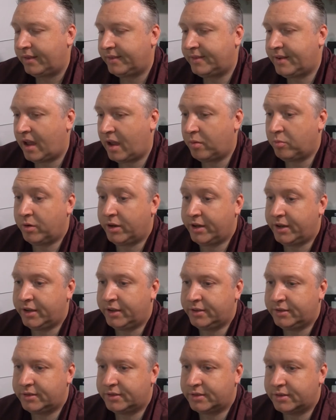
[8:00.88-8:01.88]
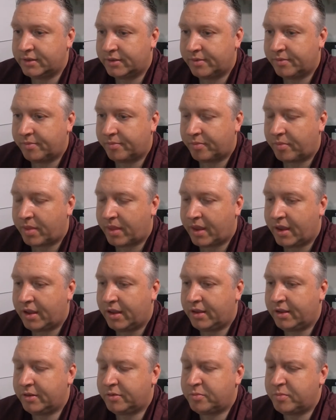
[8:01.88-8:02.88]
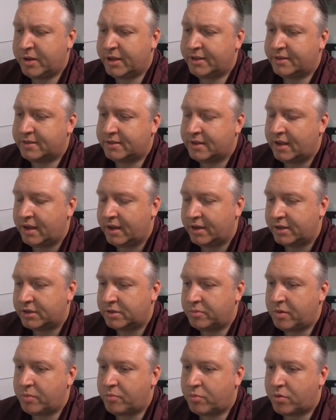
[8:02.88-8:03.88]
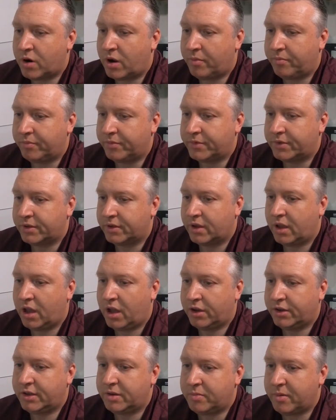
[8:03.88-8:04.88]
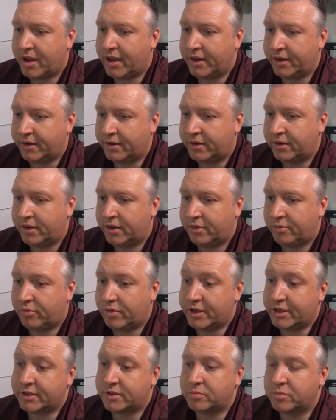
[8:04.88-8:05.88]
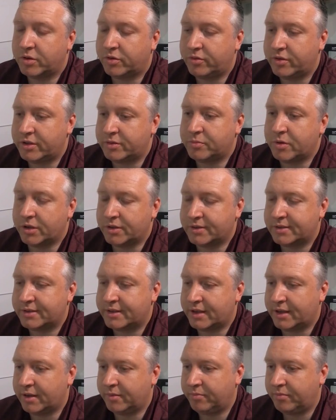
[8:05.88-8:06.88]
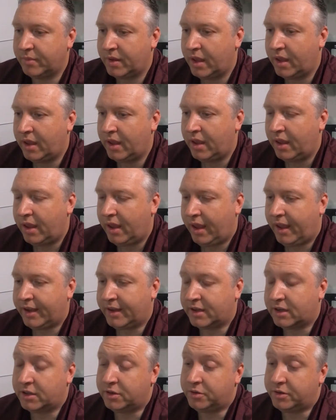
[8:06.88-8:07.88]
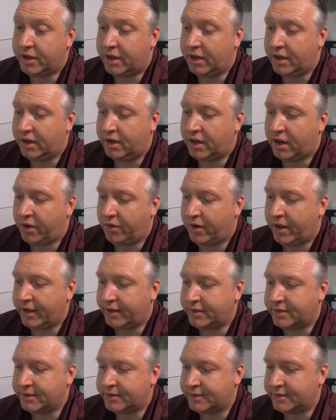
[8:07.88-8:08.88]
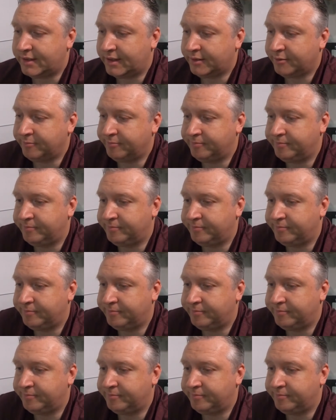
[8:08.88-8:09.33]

Timeliness, and this means it should be prompt, on demand, reasonable response time, including low latency.